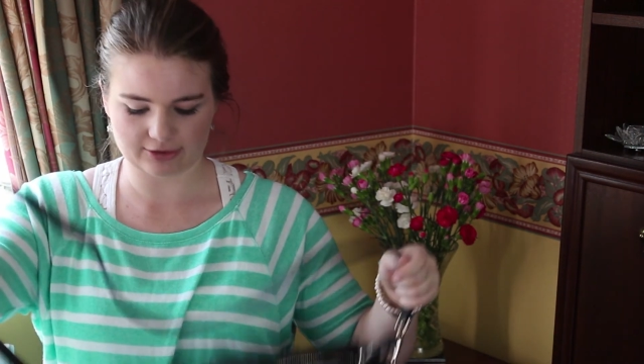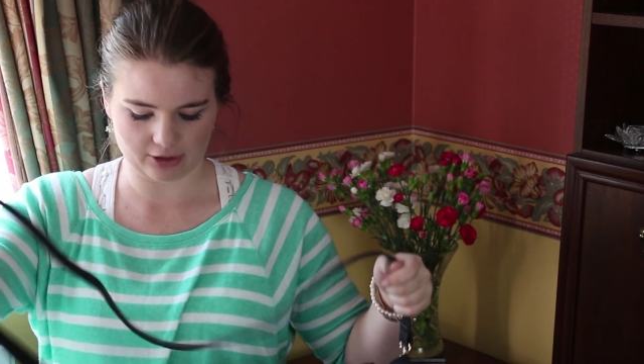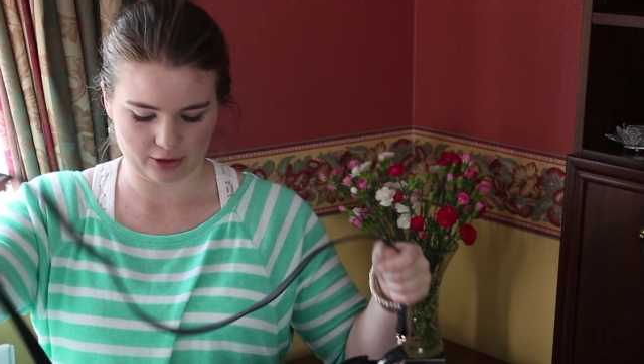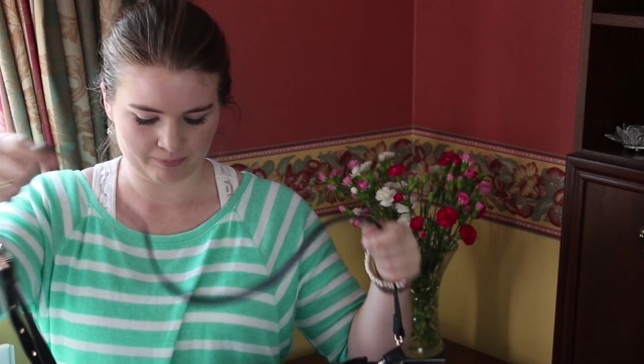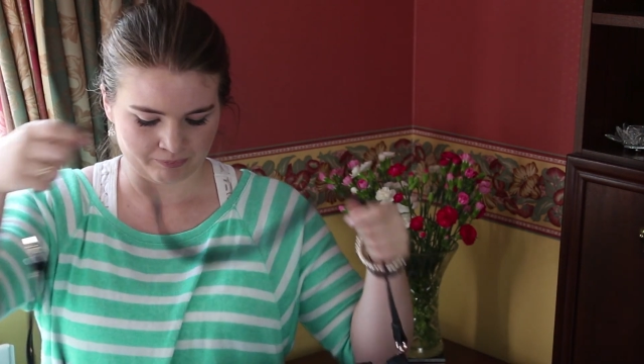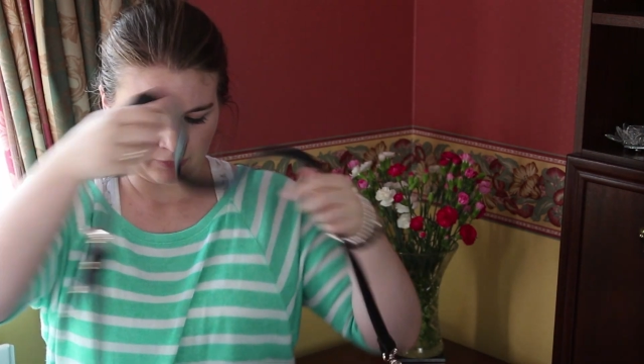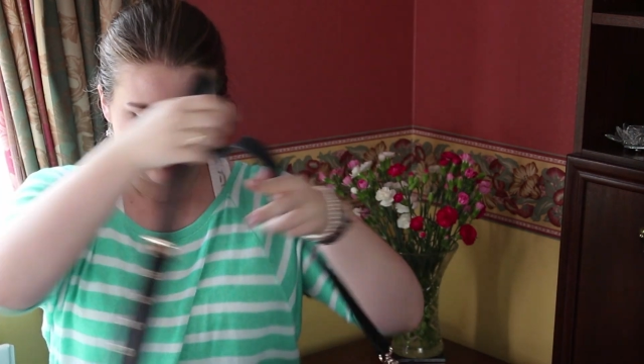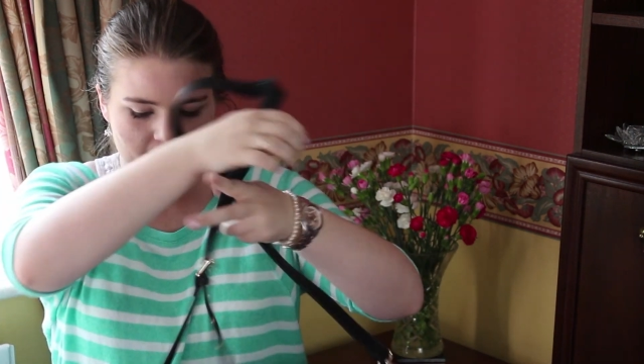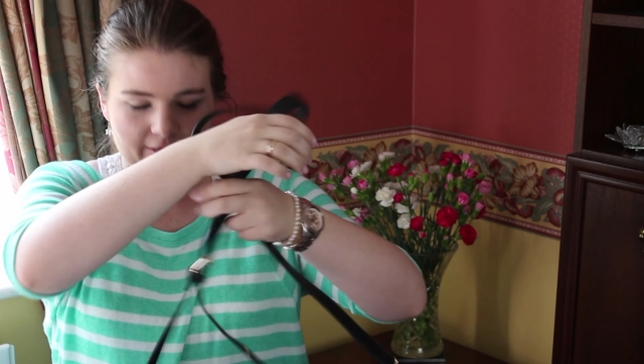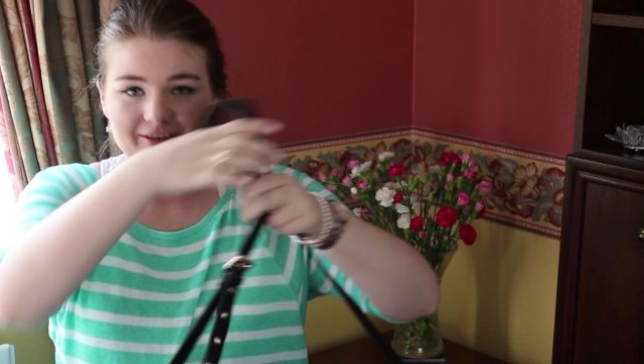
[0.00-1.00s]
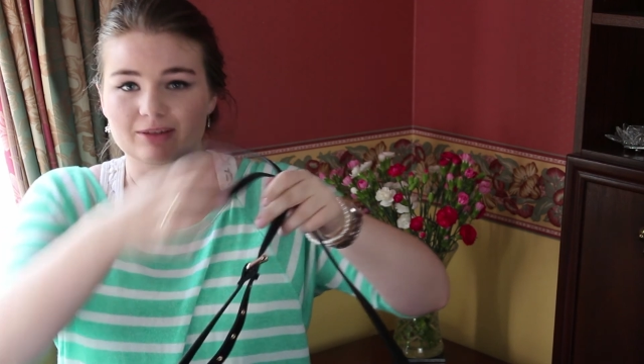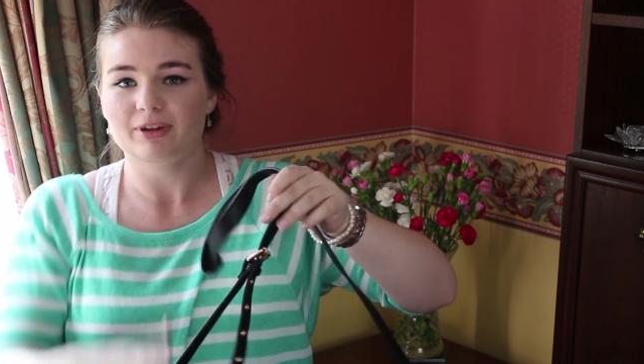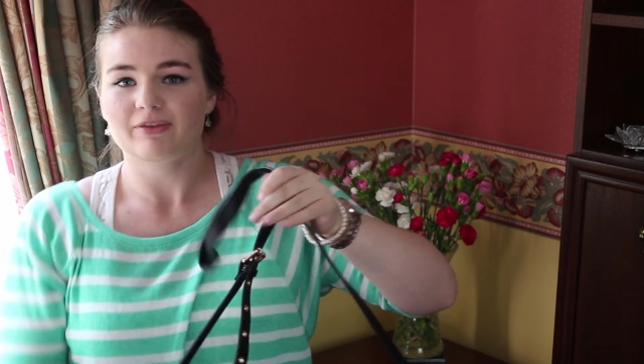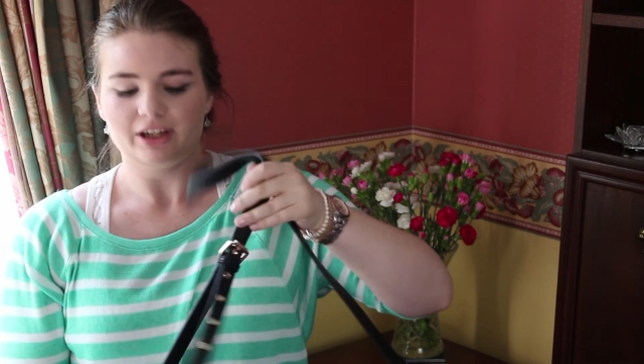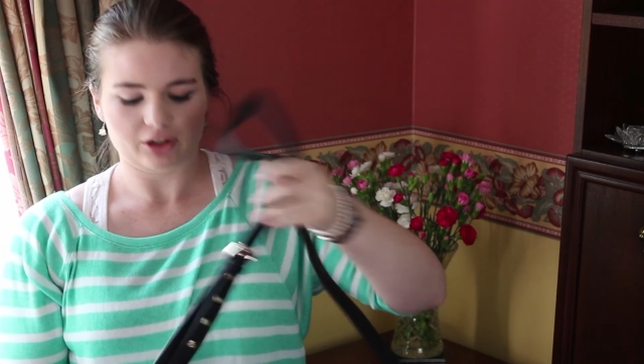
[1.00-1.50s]
So this will
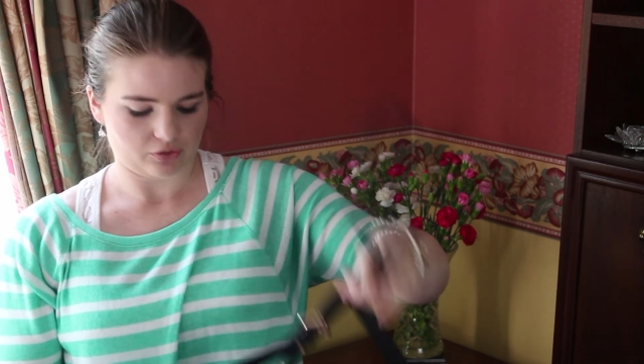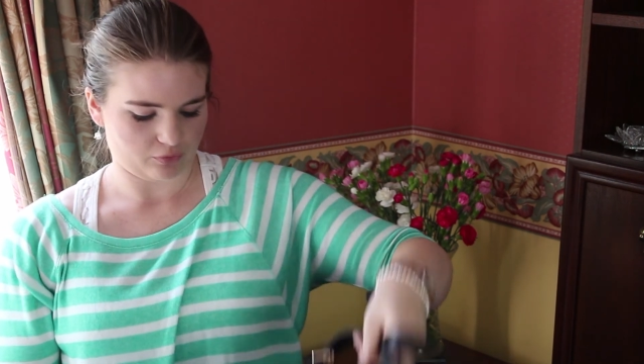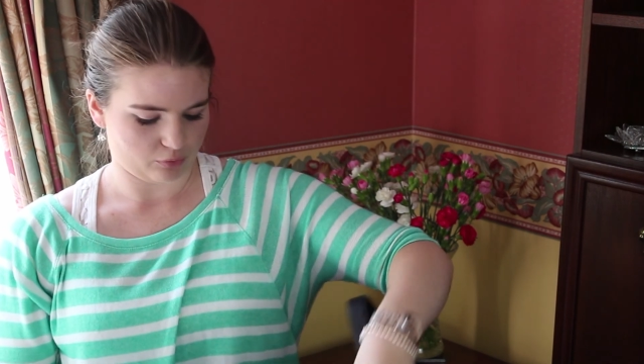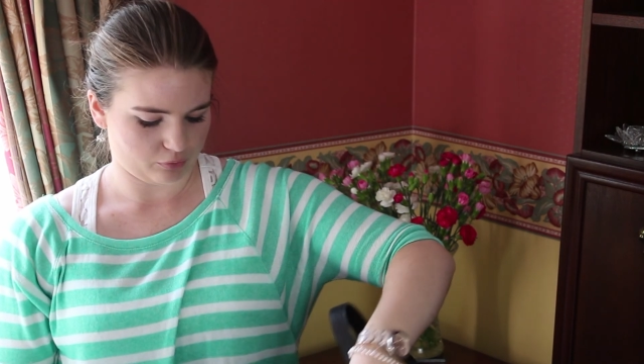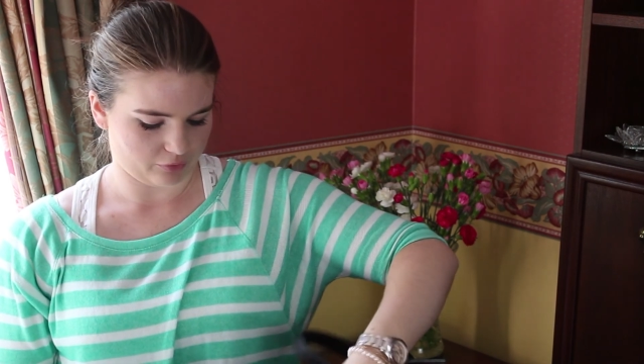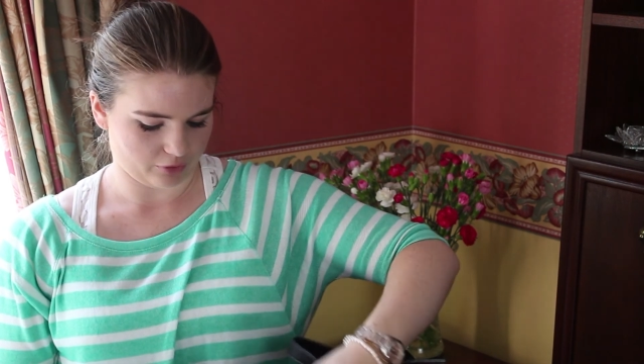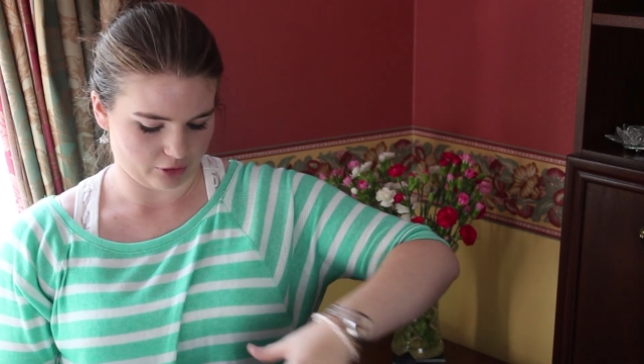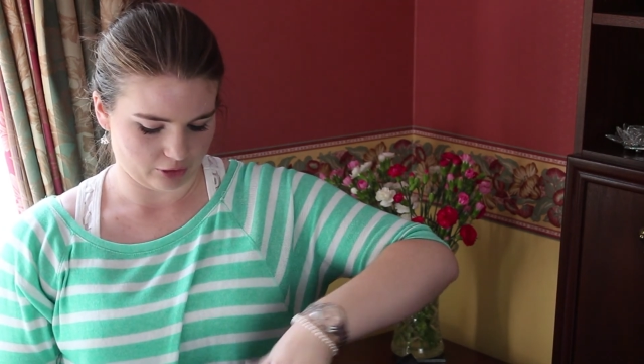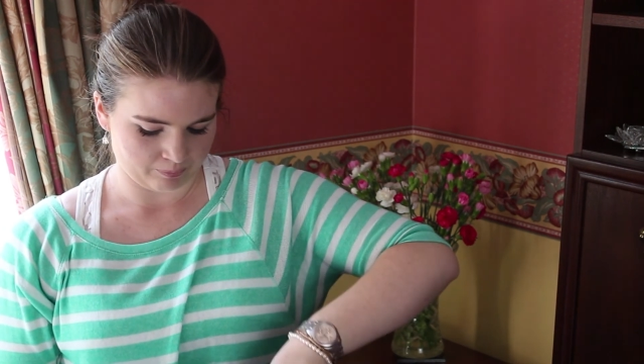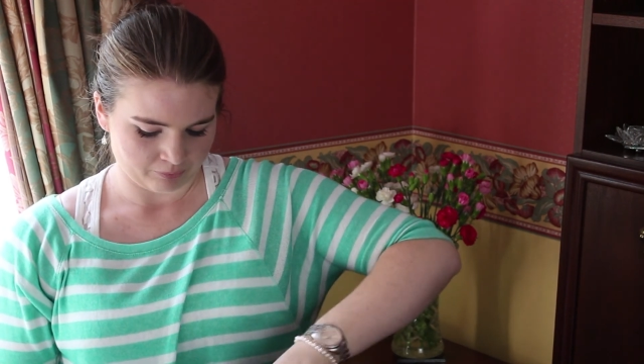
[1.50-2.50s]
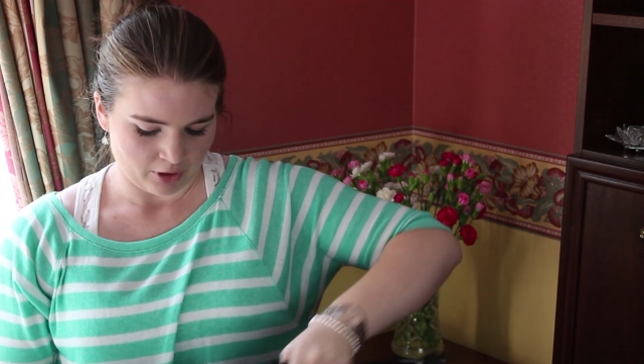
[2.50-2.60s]
be really useful for